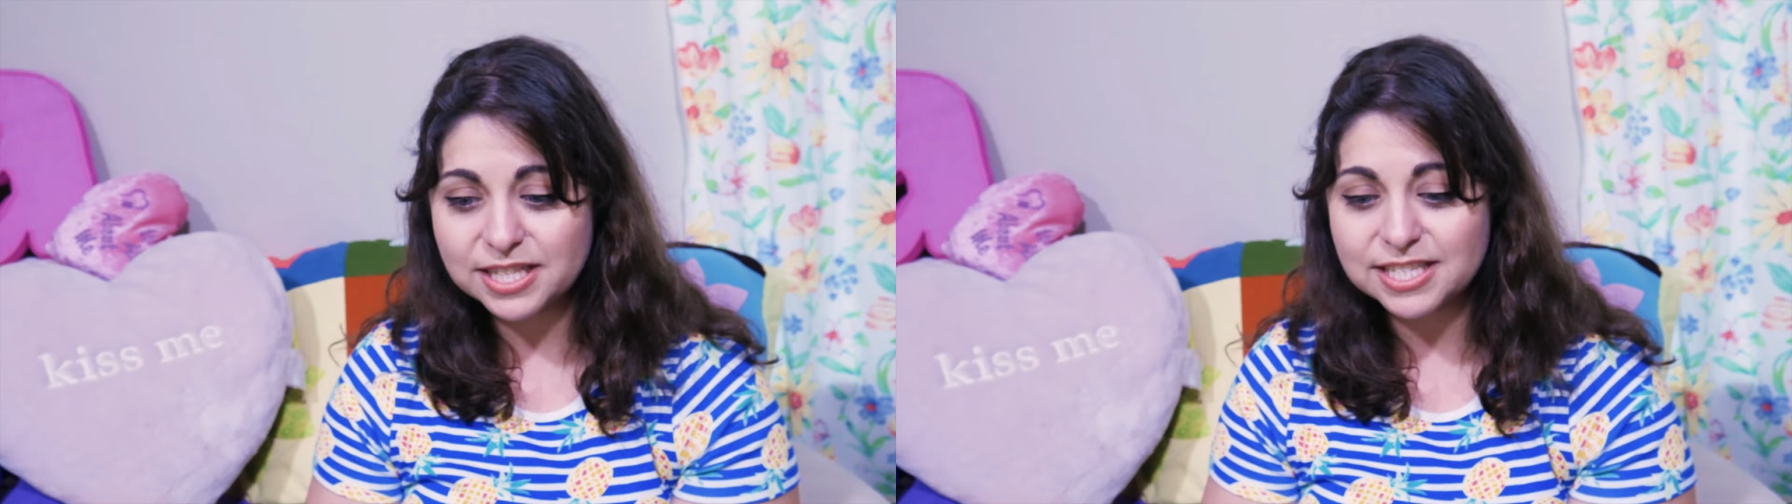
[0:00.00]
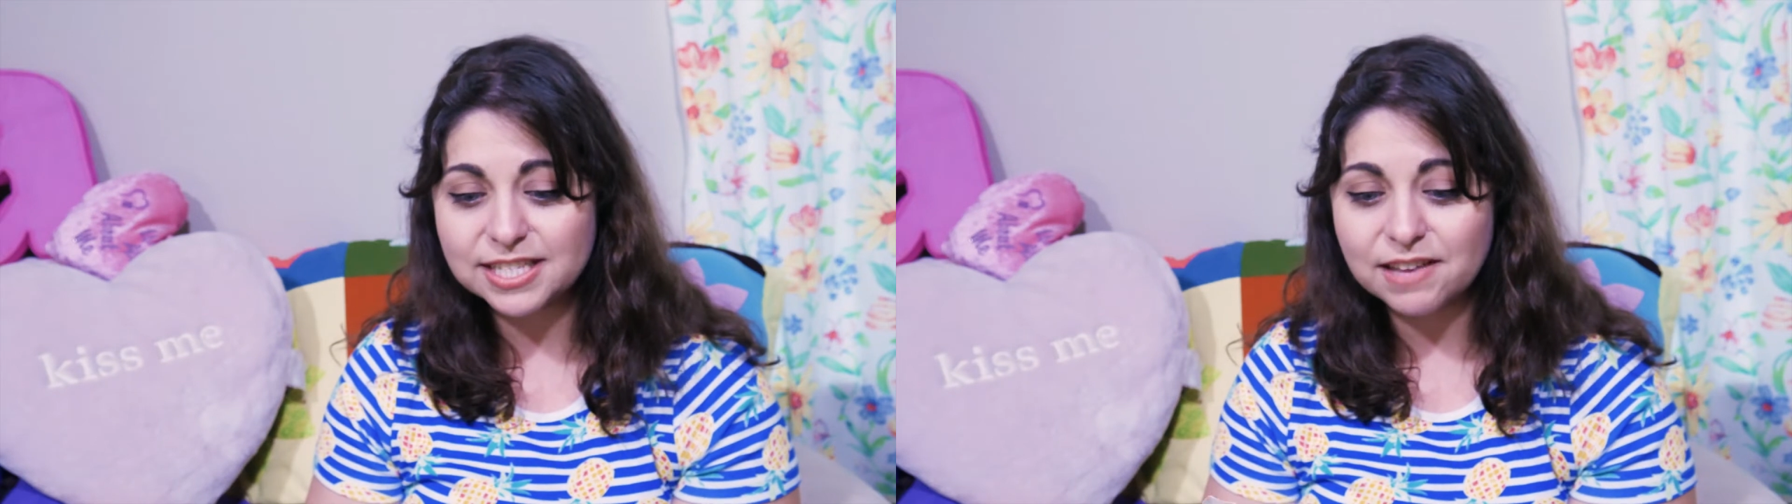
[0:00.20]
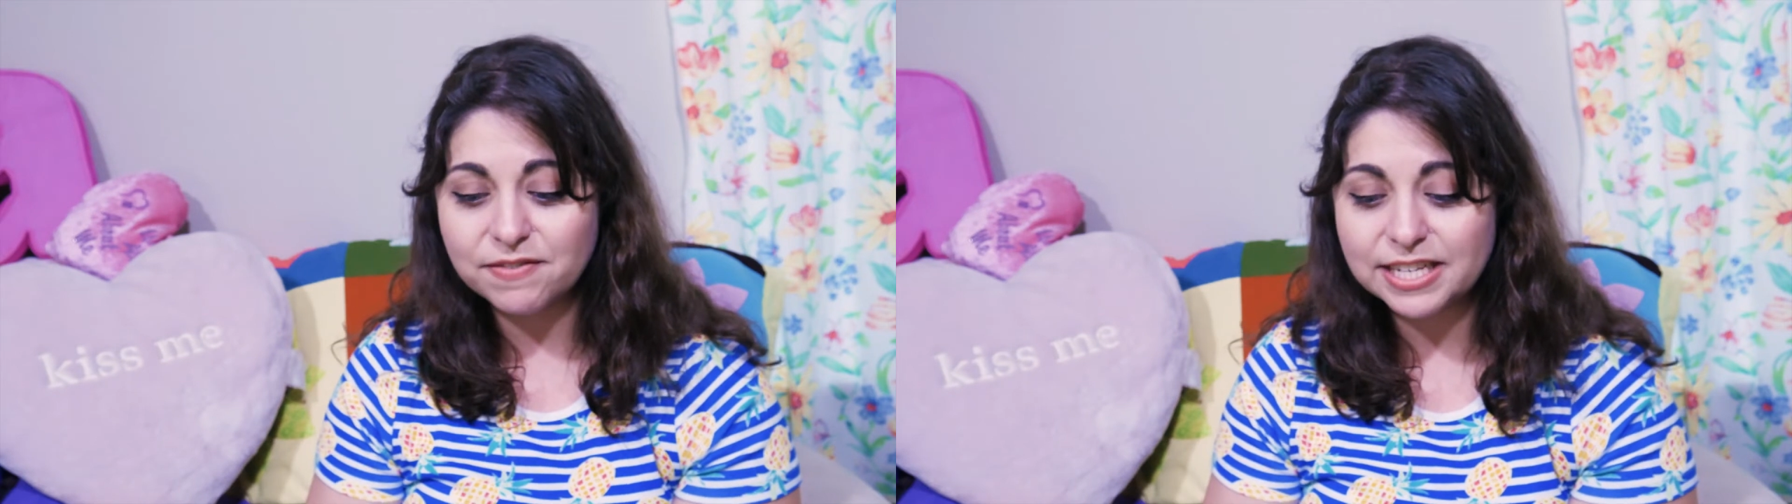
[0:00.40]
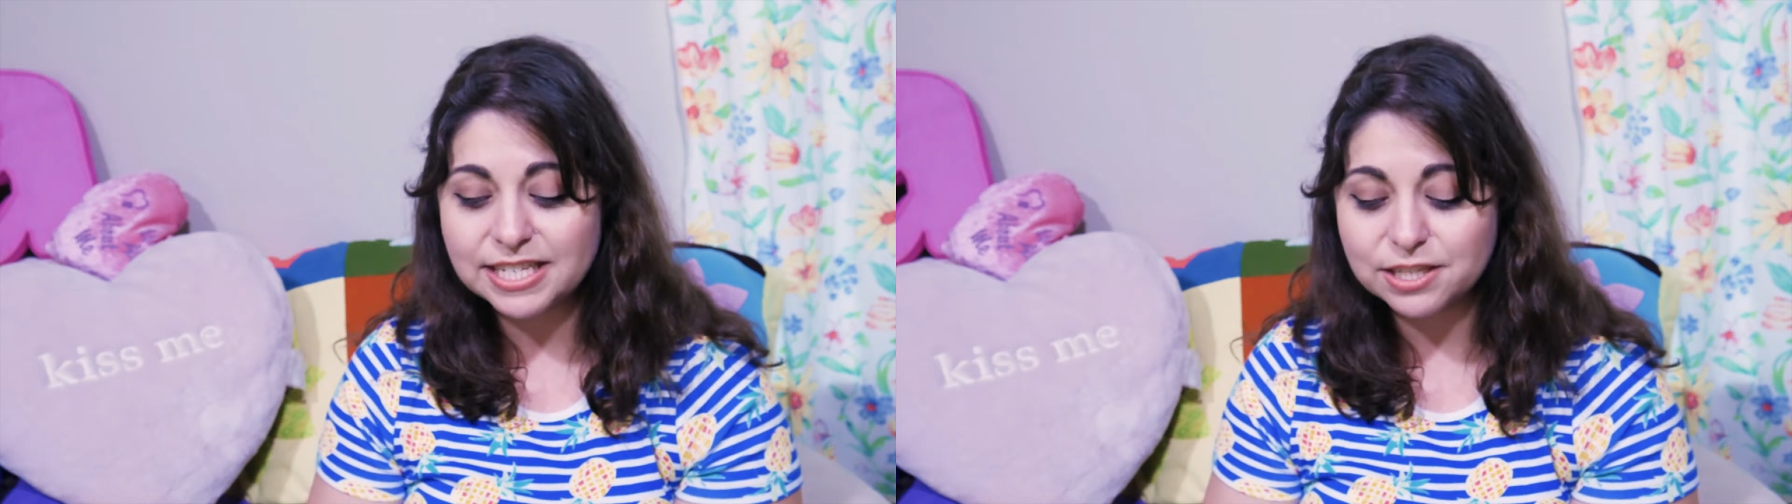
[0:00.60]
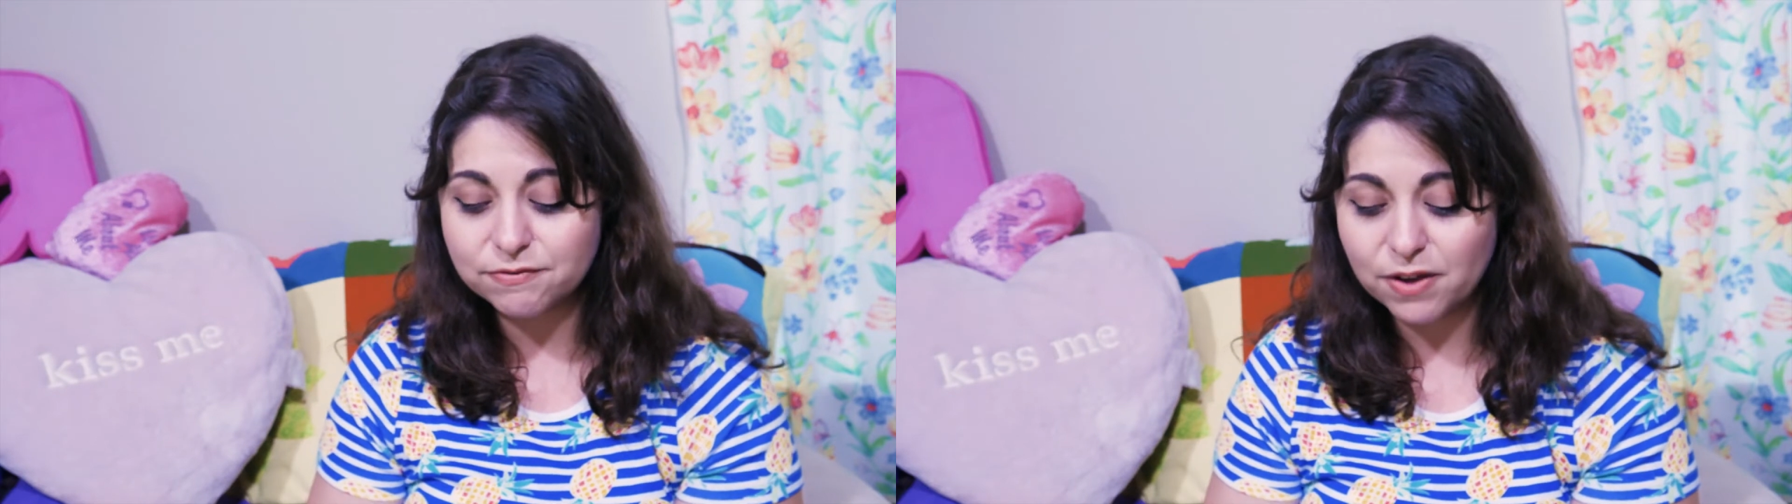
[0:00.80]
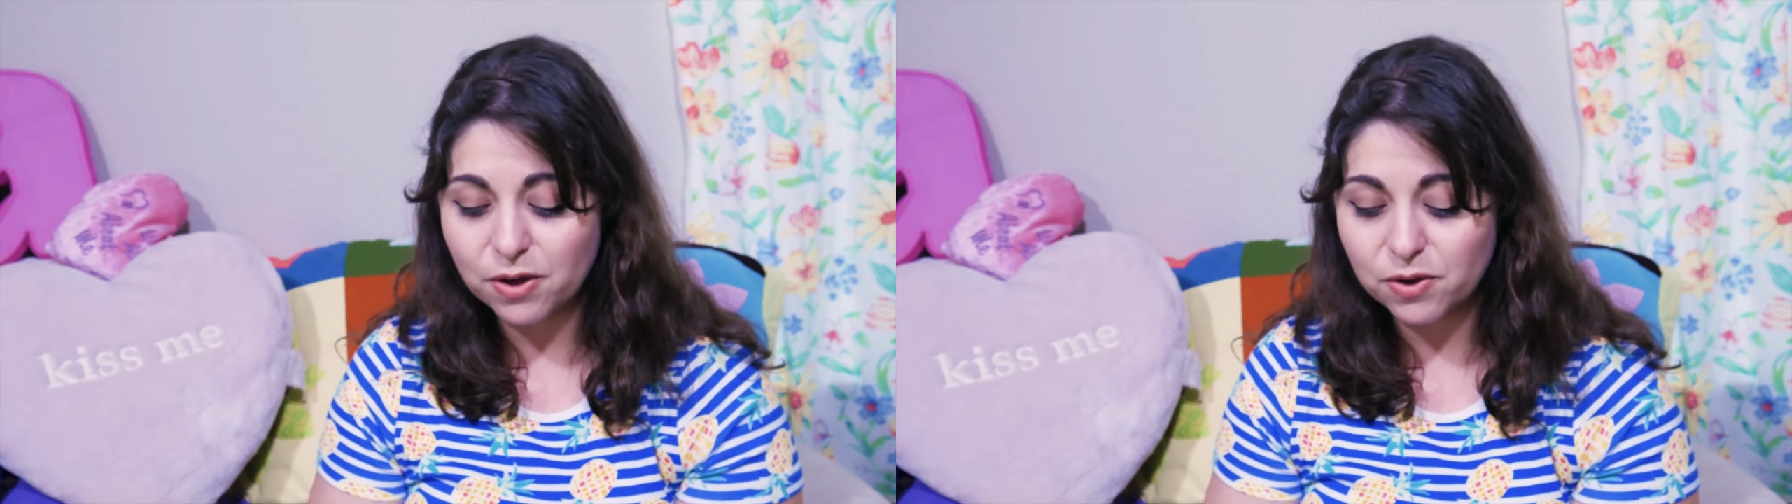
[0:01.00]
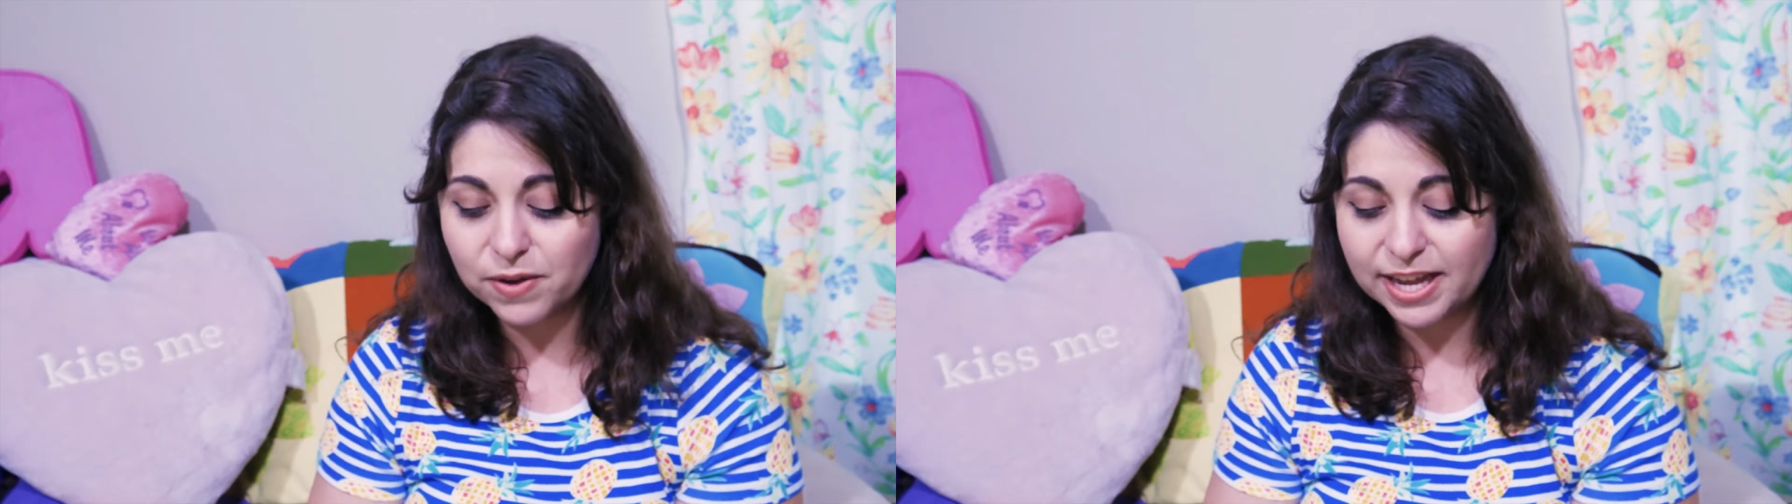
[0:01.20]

This is a vintage Vogue,